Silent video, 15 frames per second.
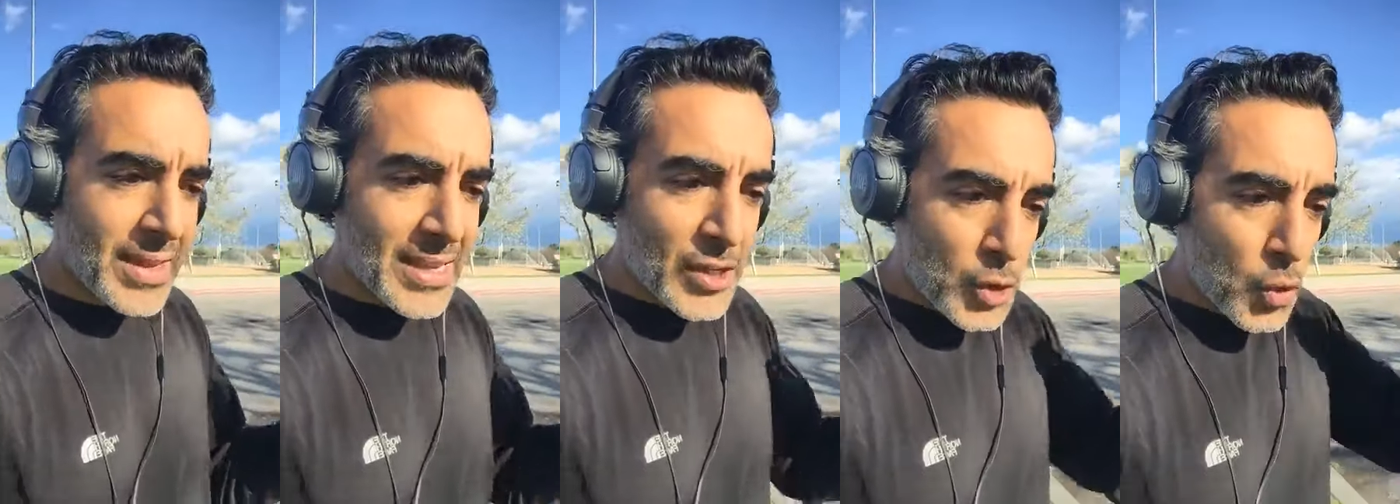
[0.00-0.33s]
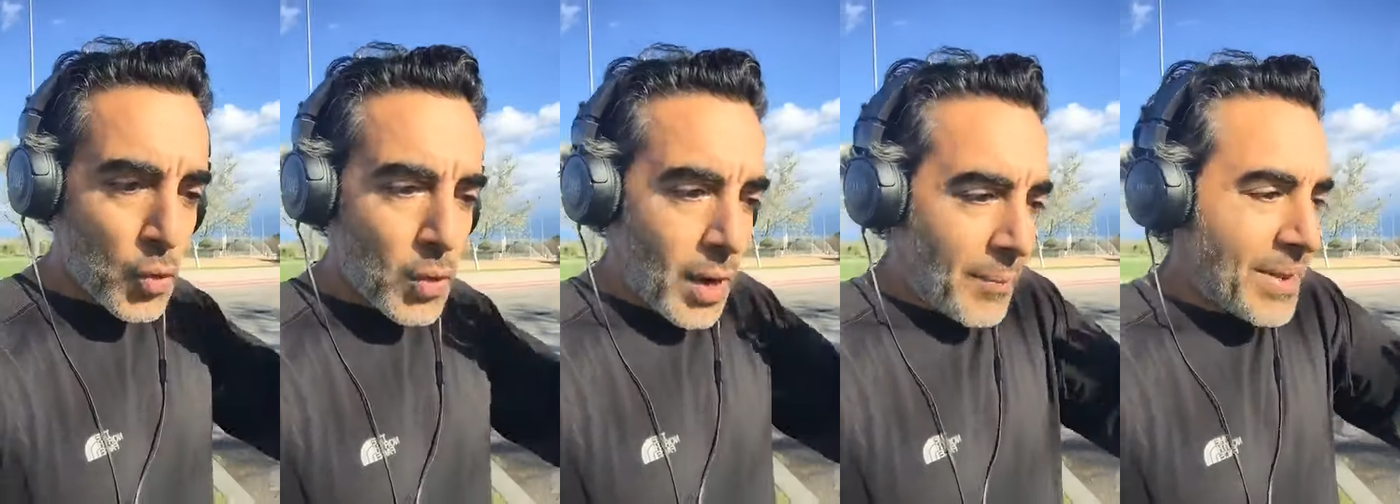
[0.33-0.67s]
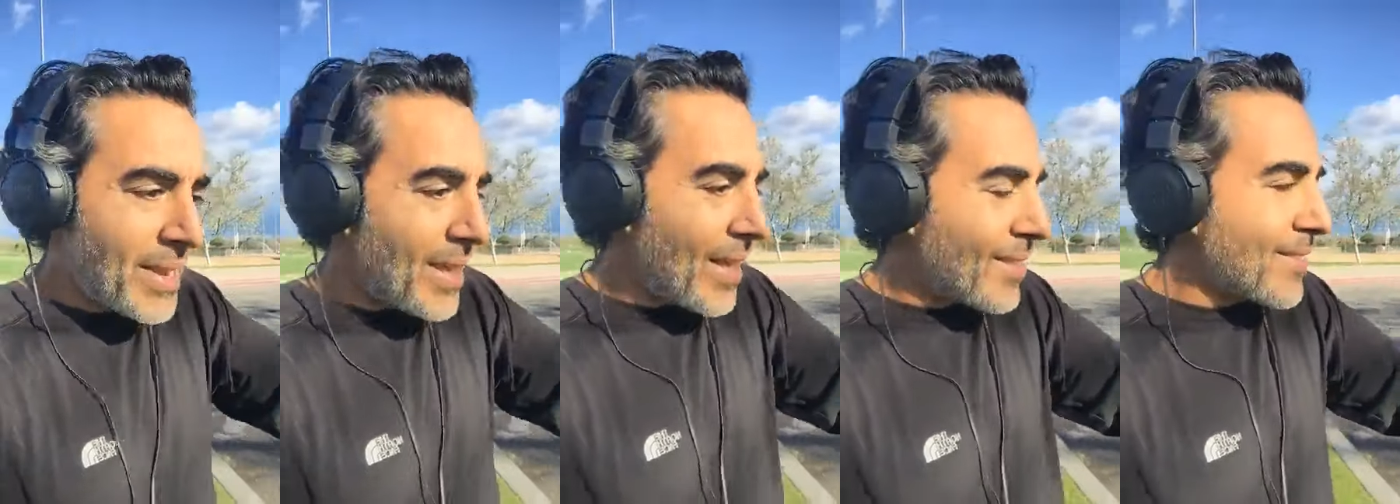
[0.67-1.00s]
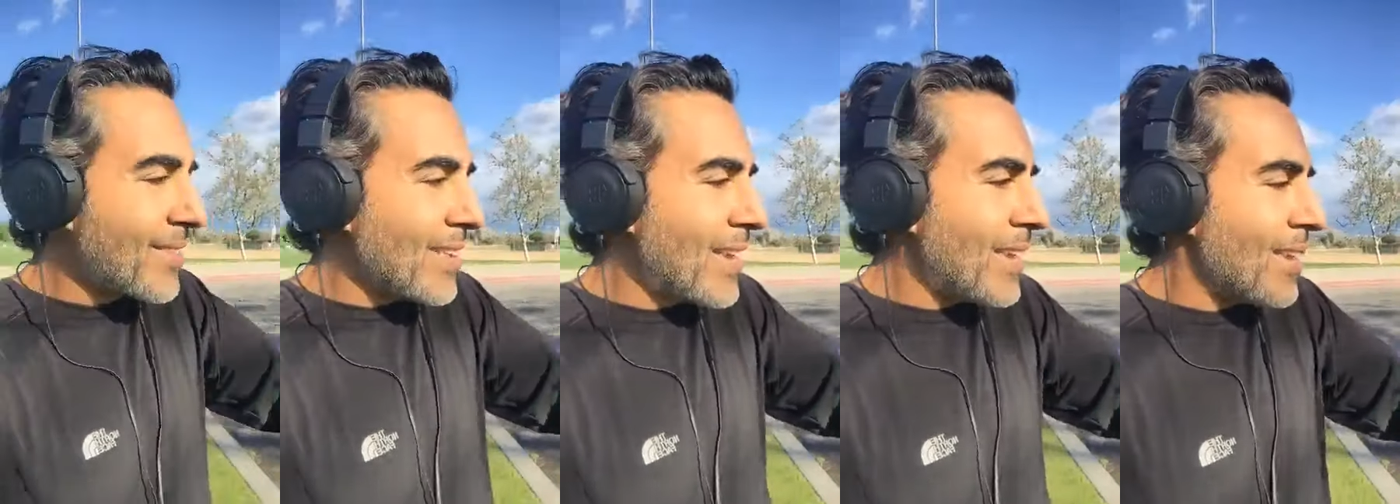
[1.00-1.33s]
You, I mean, it's
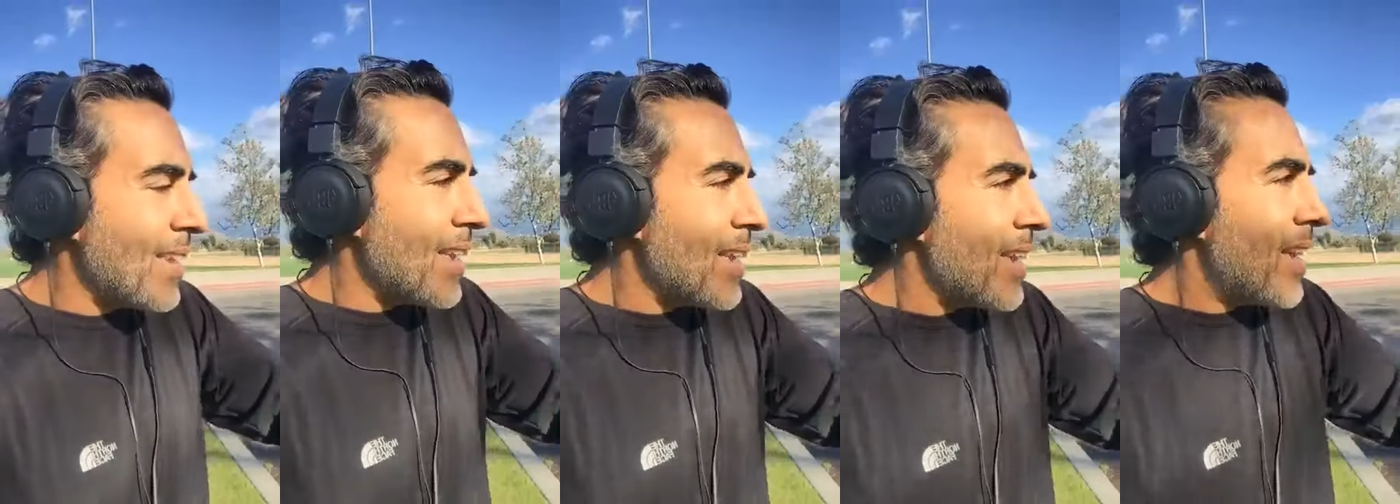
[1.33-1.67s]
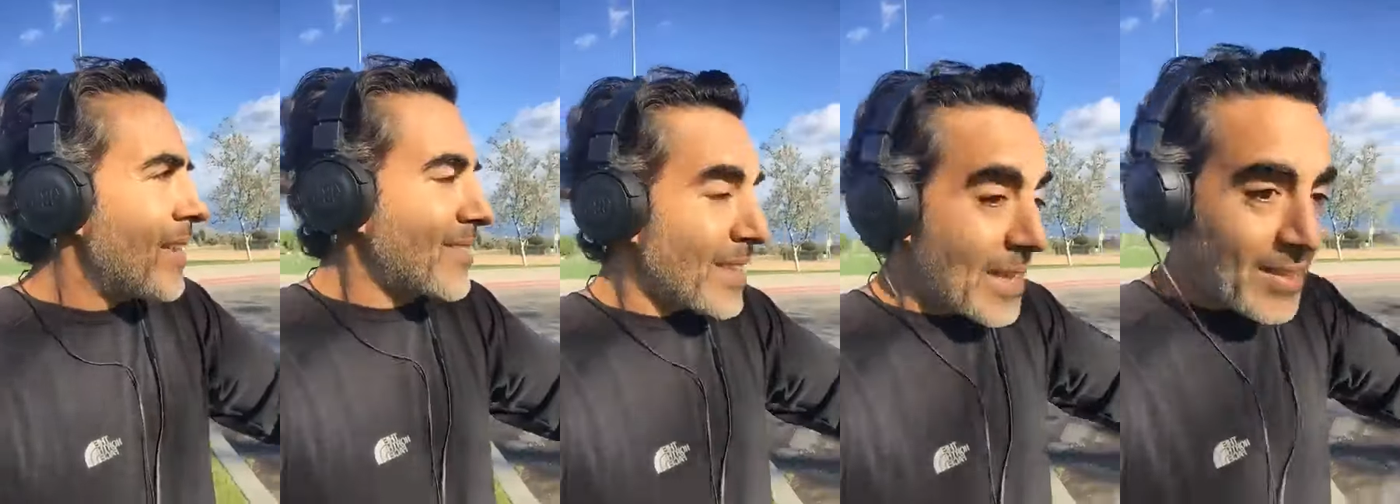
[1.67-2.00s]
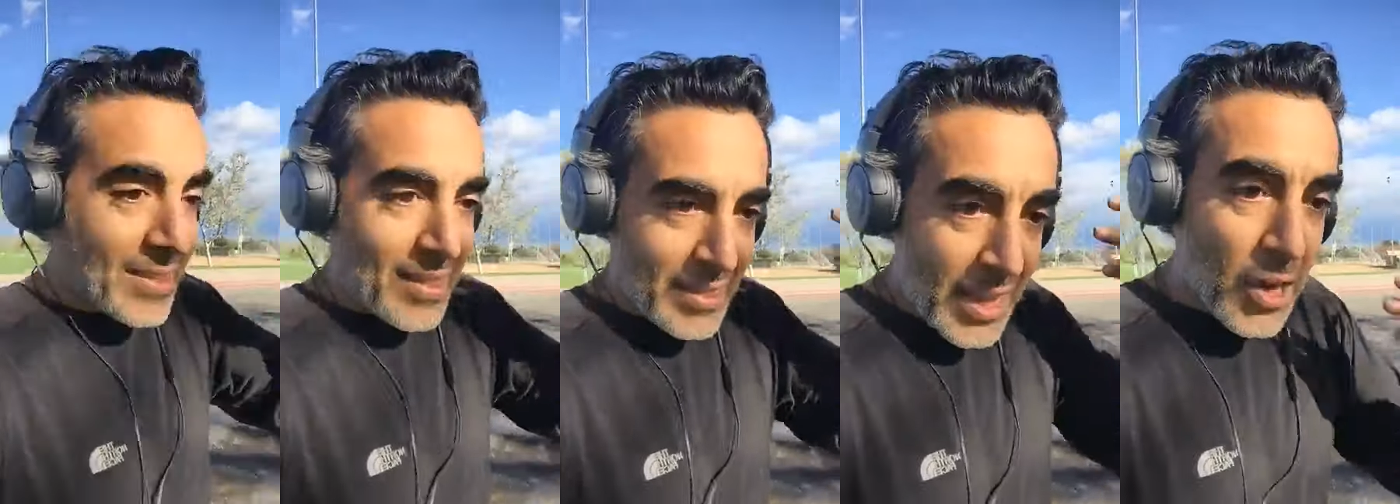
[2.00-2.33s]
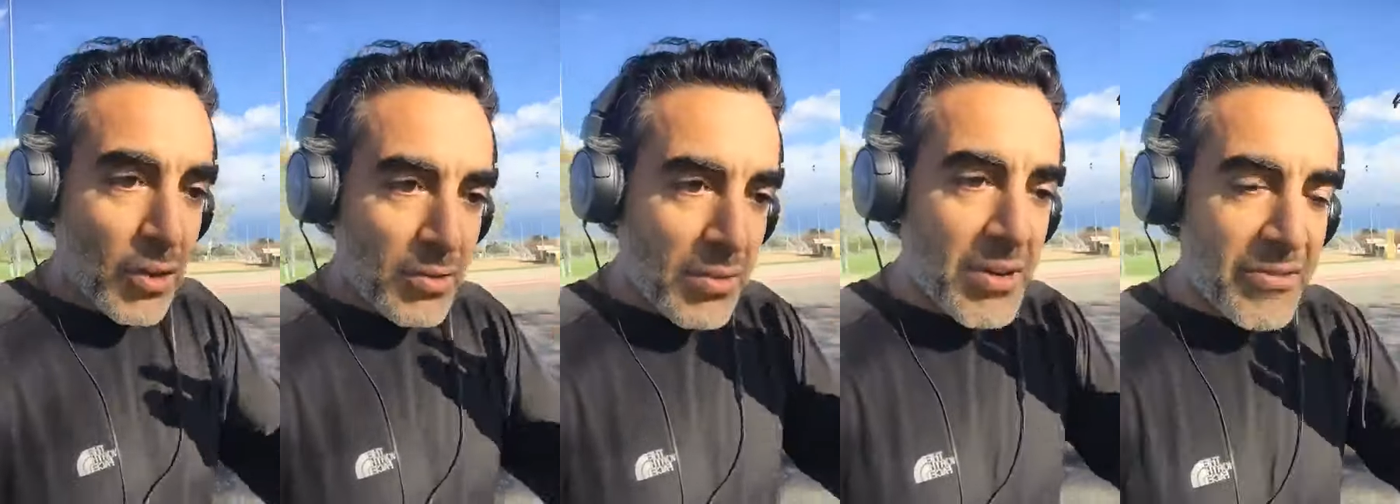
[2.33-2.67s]

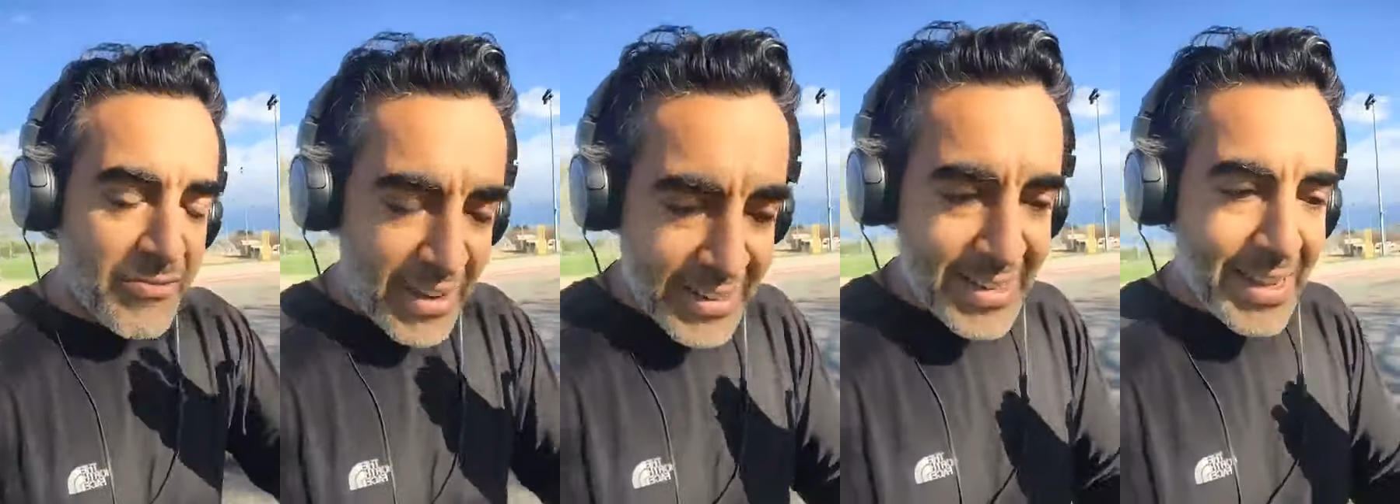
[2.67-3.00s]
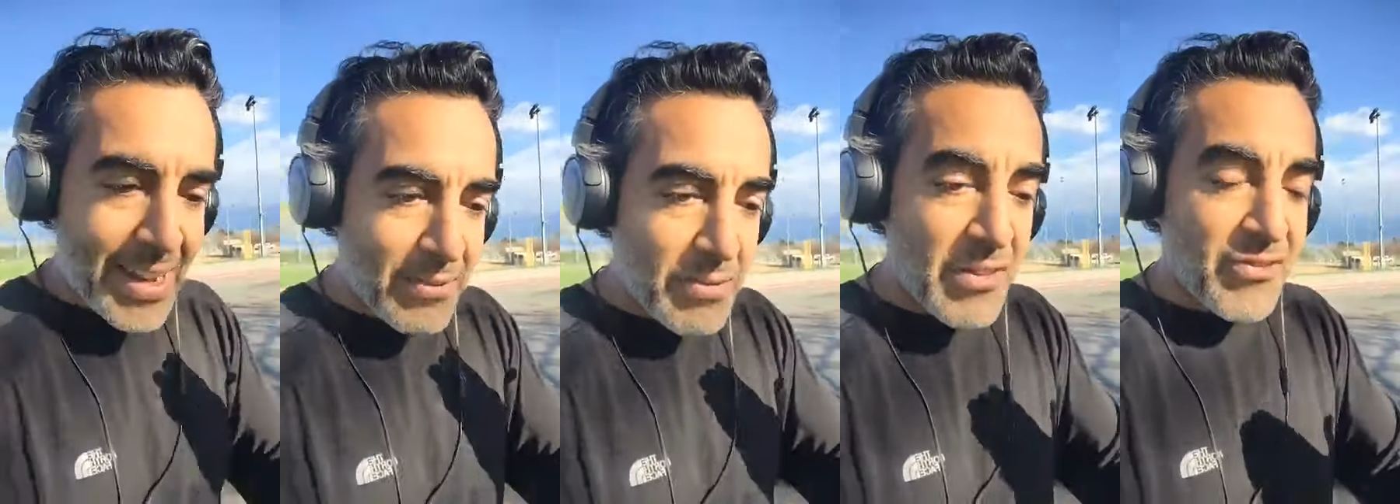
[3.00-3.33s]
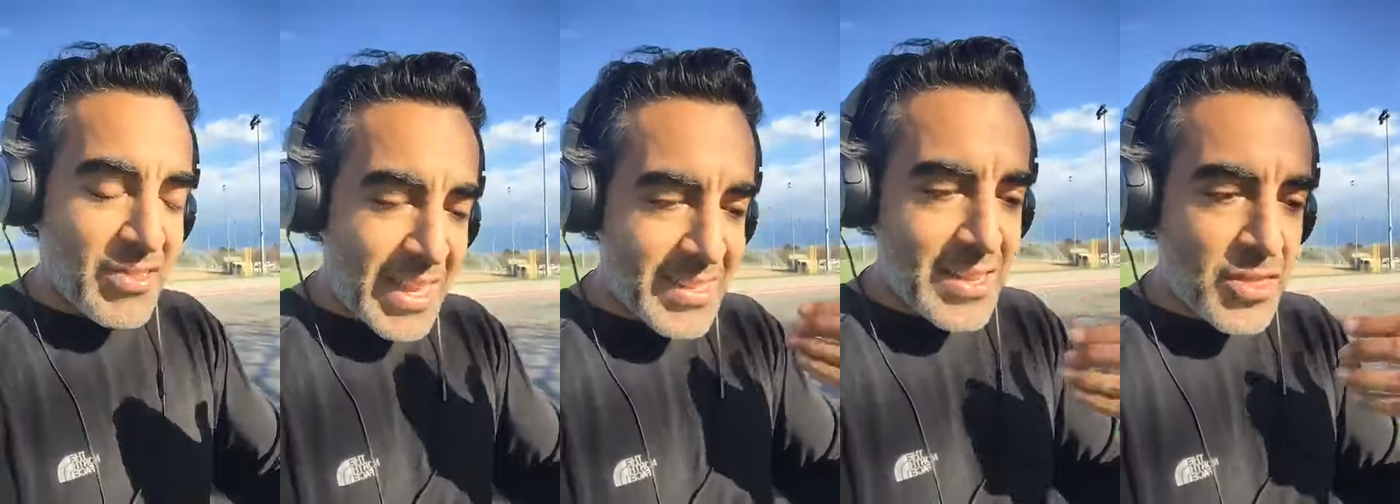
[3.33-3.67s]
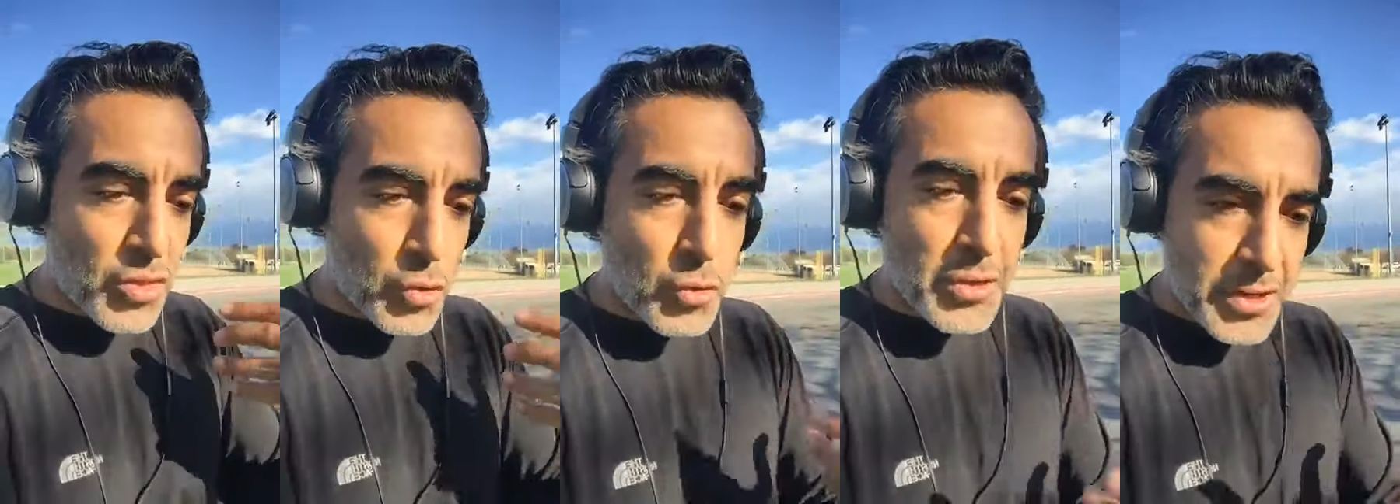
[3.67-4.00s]
literally reflected
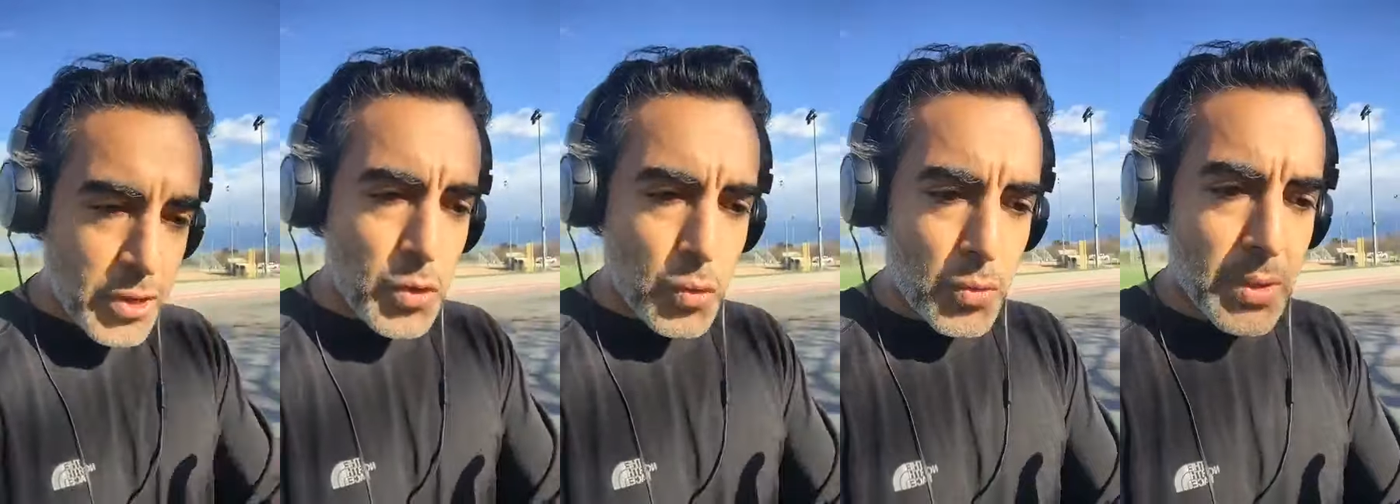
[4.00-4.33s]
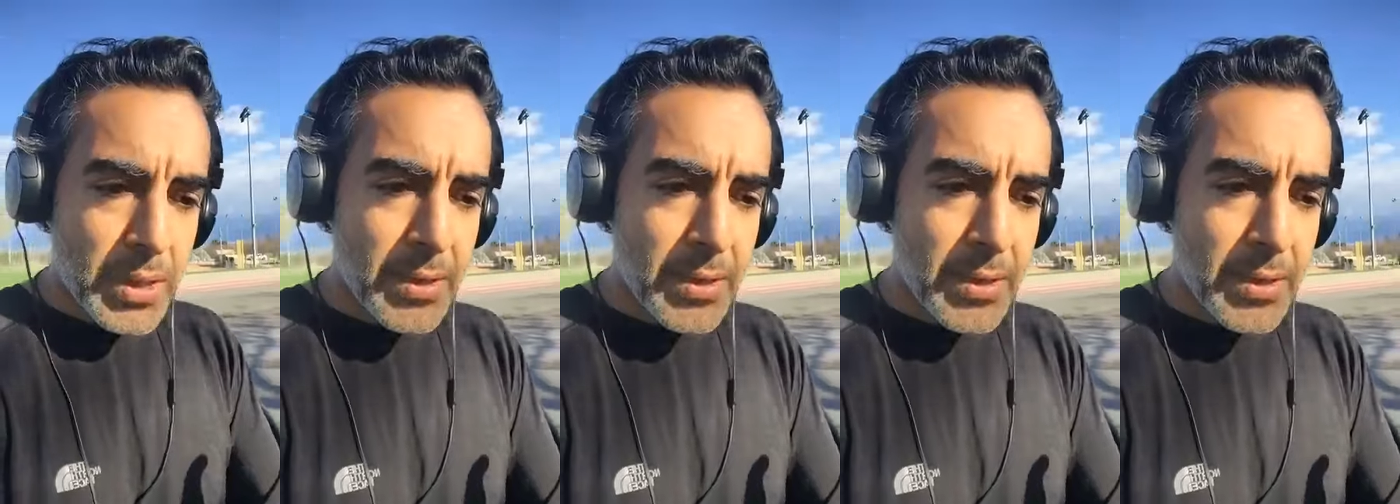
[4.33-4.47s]
through you.